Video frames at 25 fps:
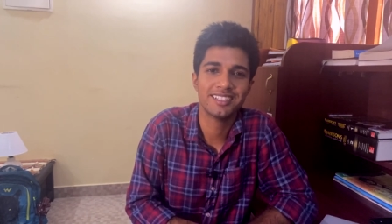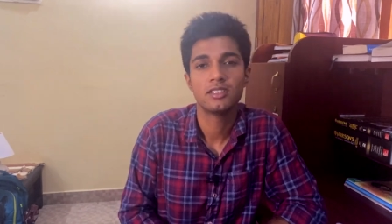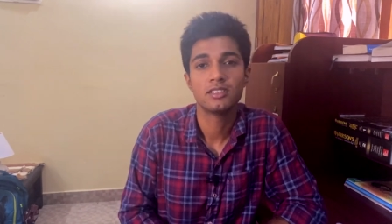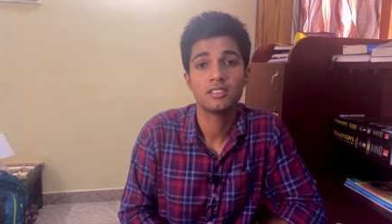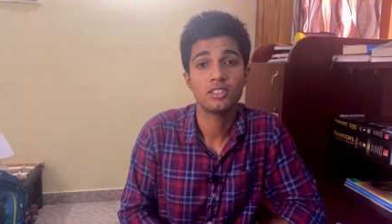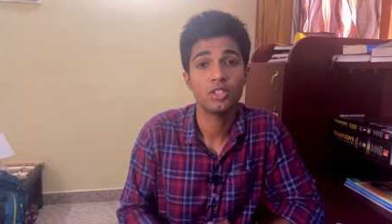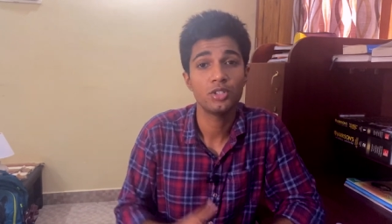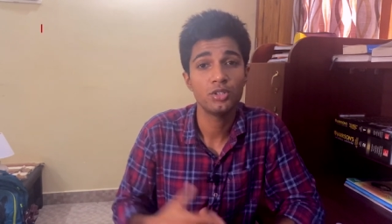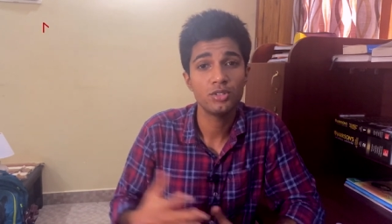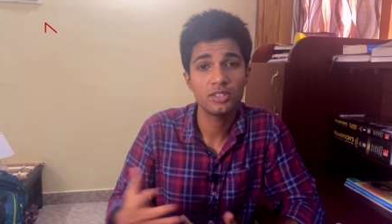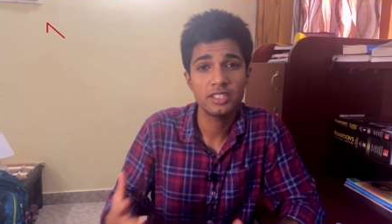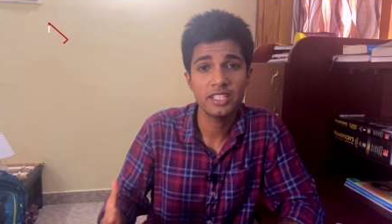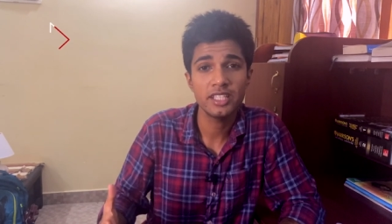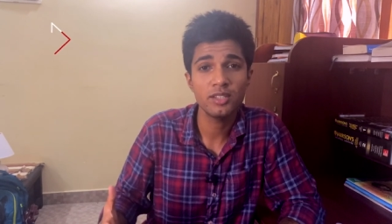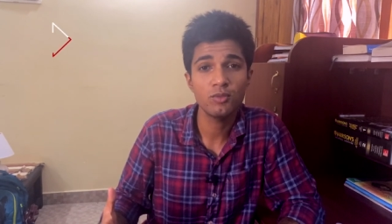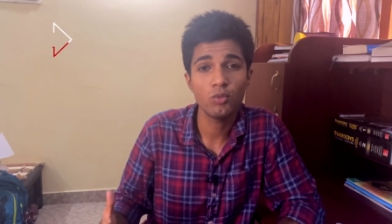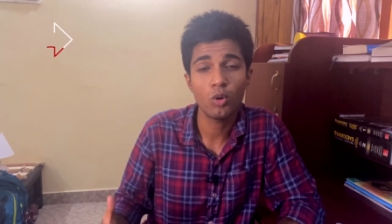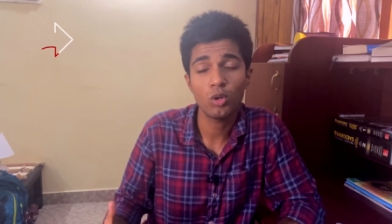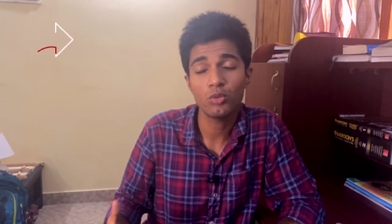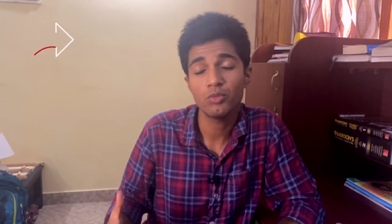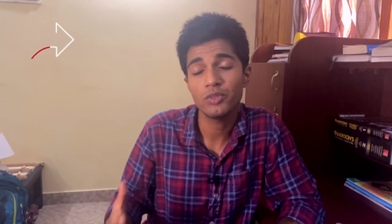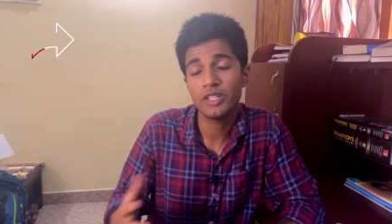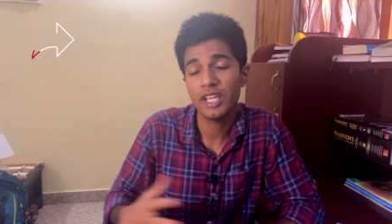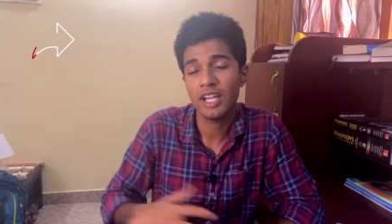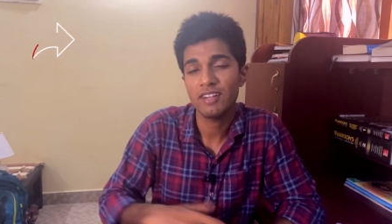So you see,
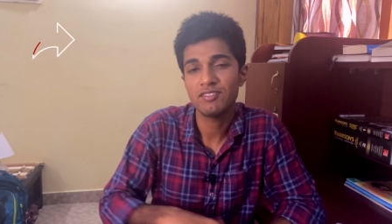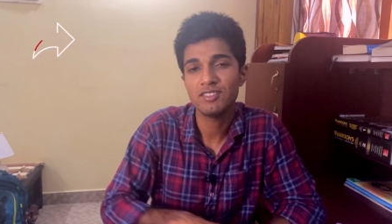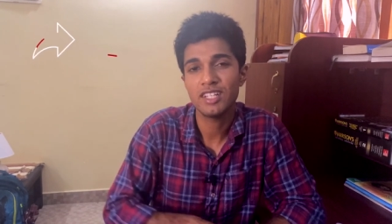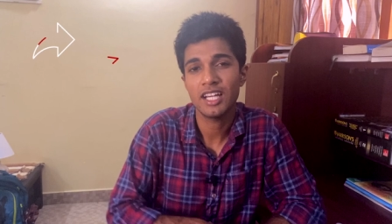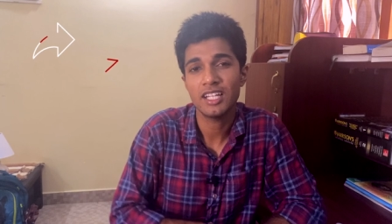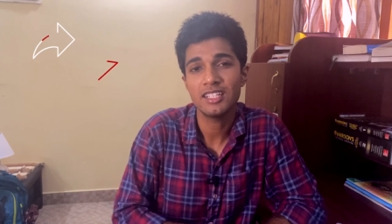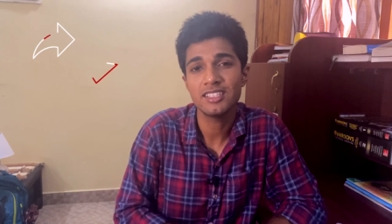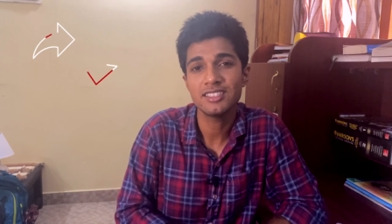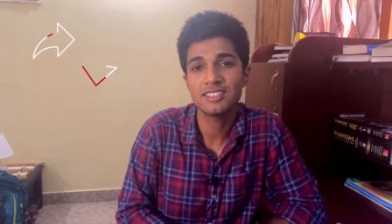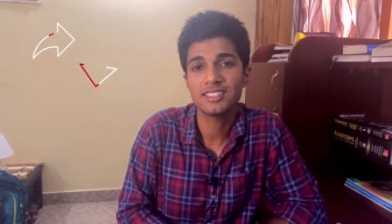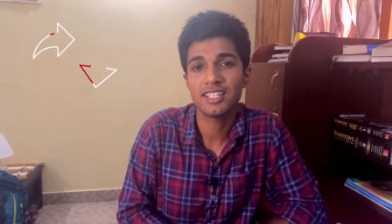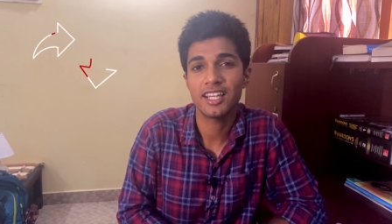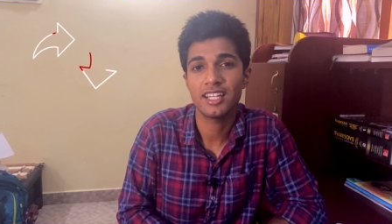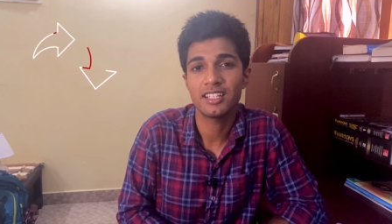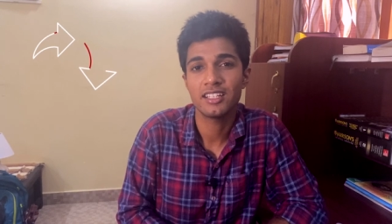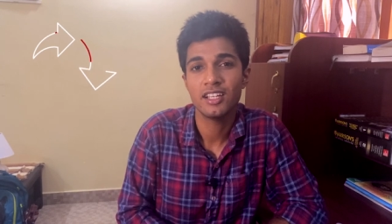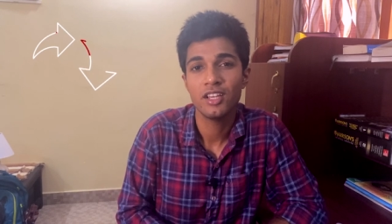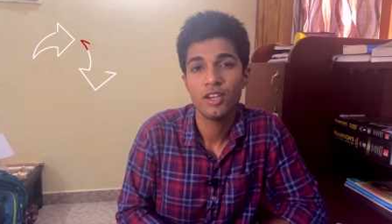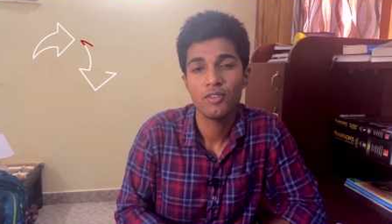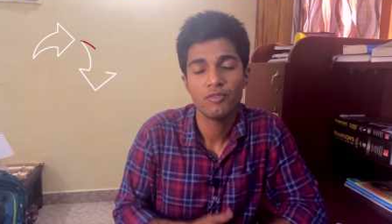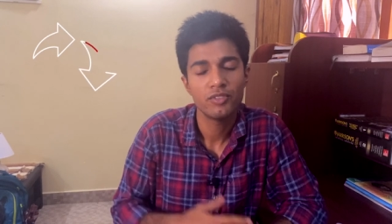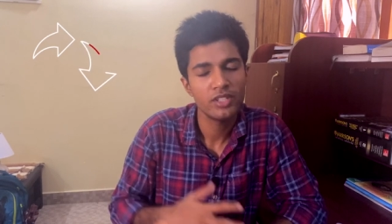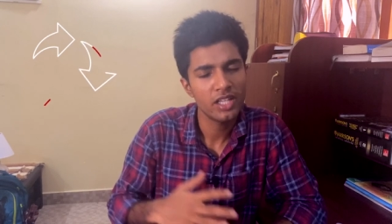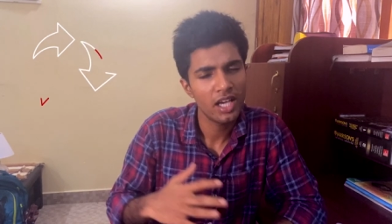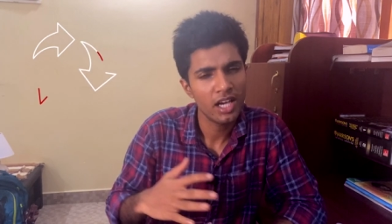what we have done is that
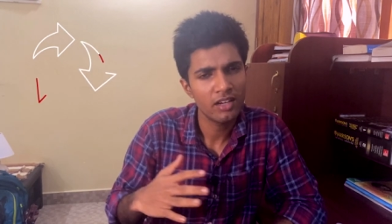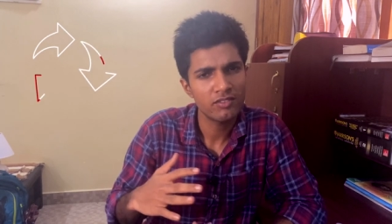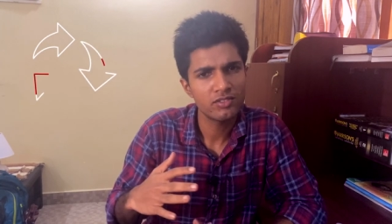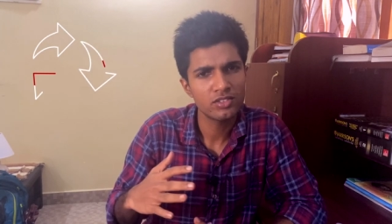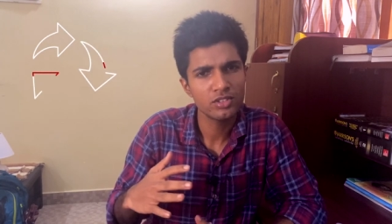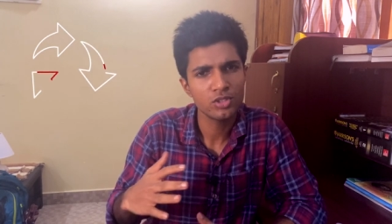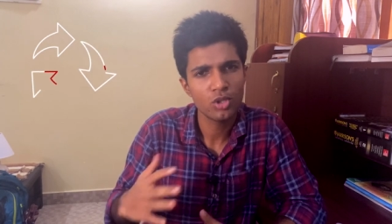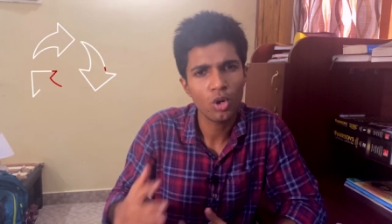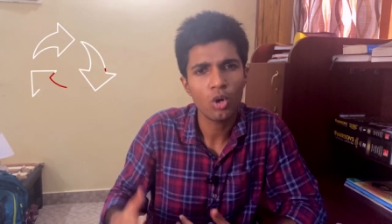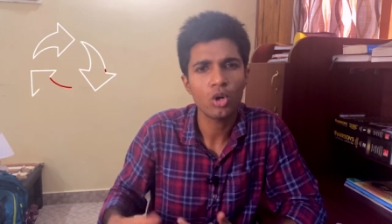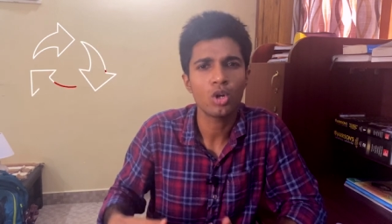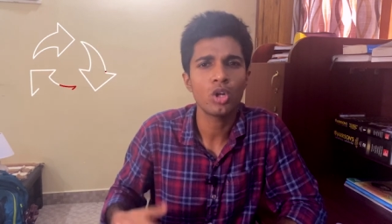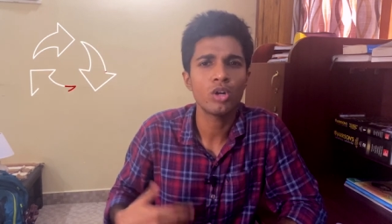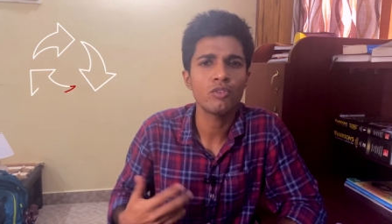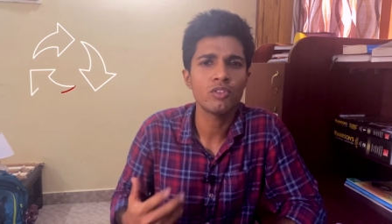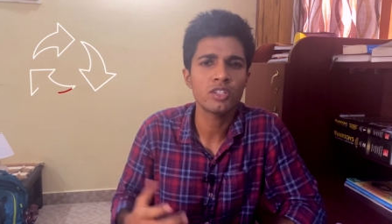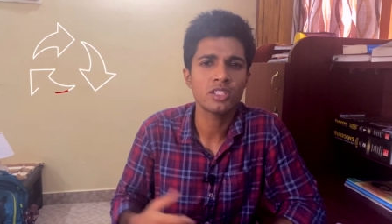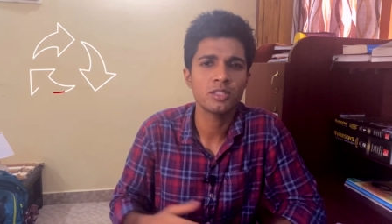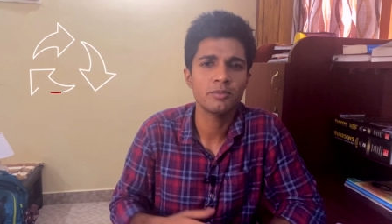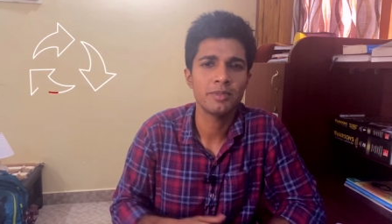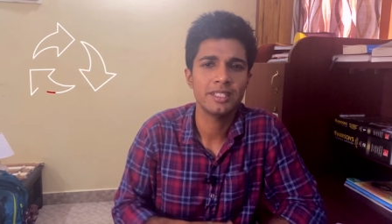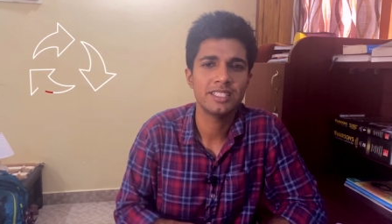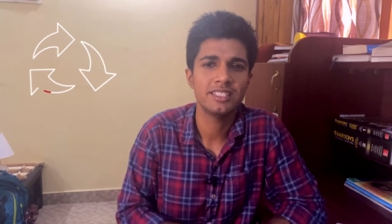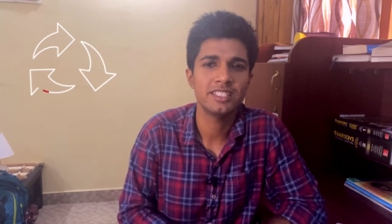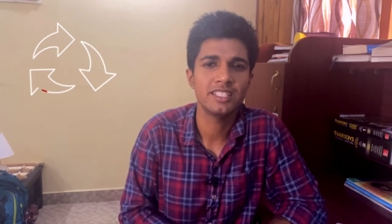we have gone over the
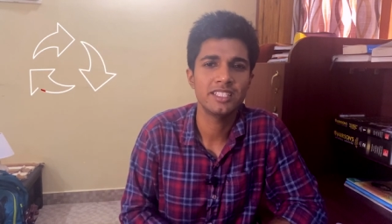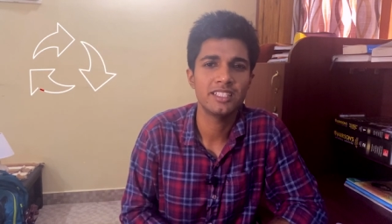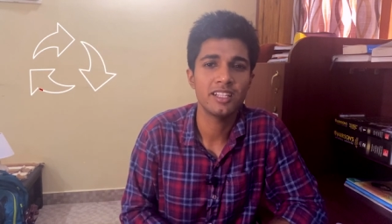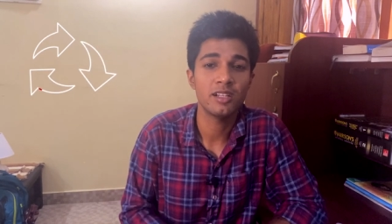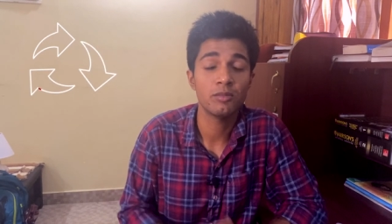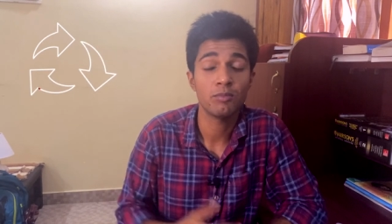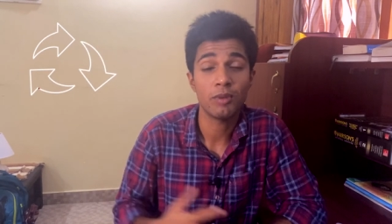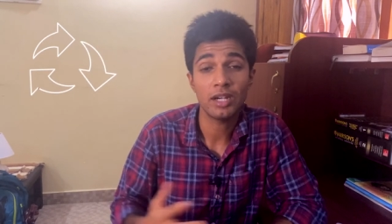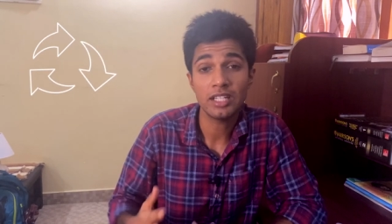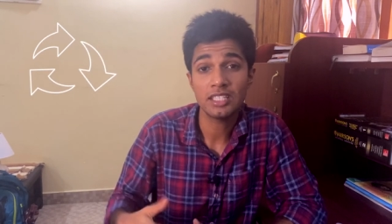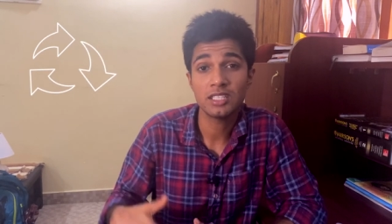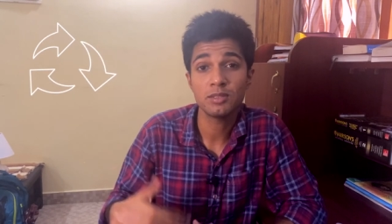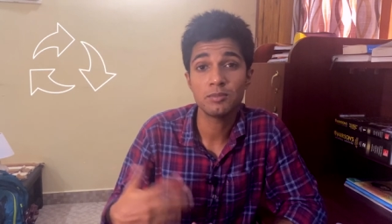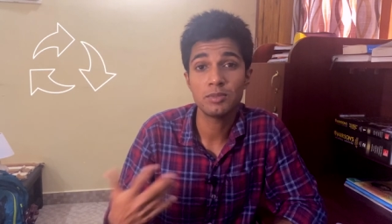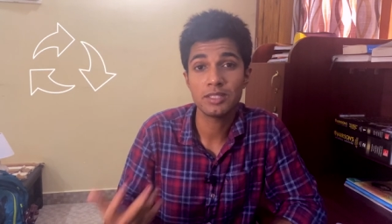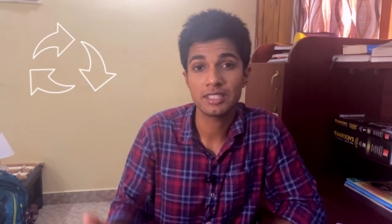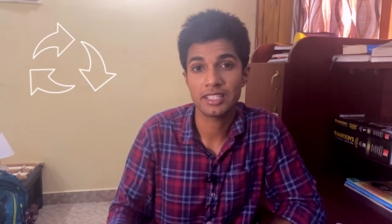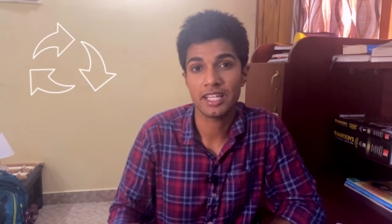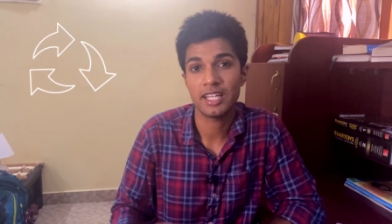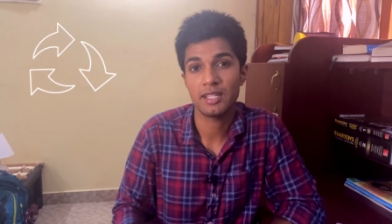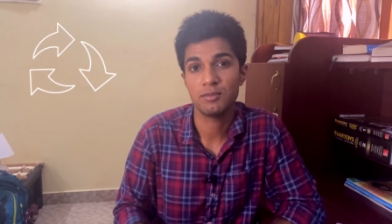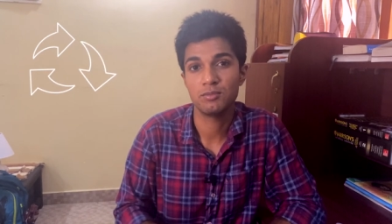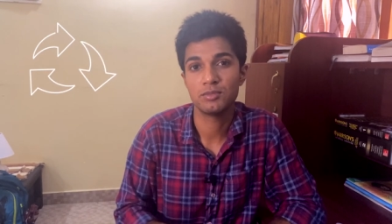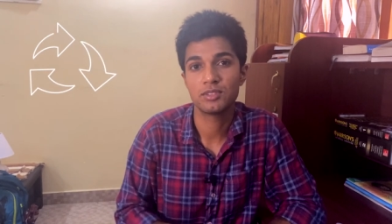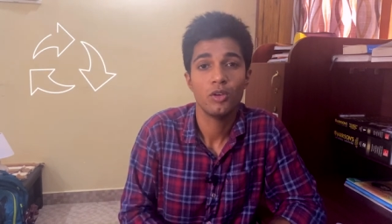material multiple
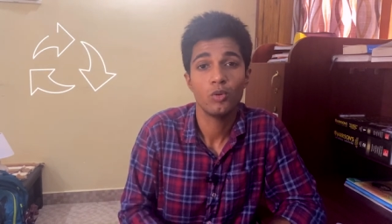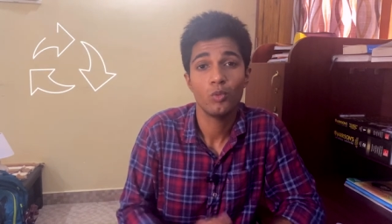times,